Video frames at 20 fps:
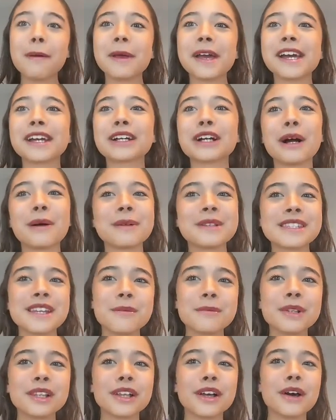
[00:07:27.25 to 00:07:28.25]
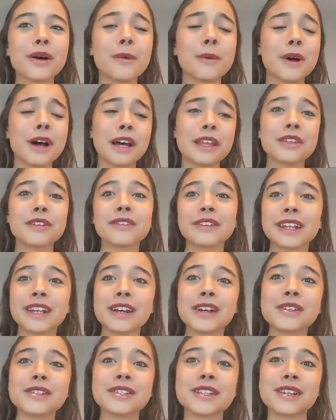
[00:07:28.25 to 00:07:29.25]
and comment down below what other
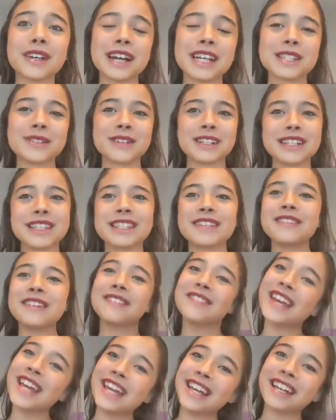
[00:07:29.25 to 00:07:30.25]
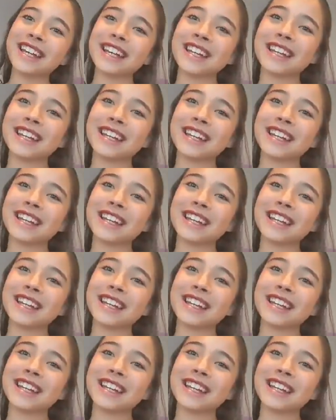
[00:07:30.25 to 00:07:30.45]
videos you guys want to see me make.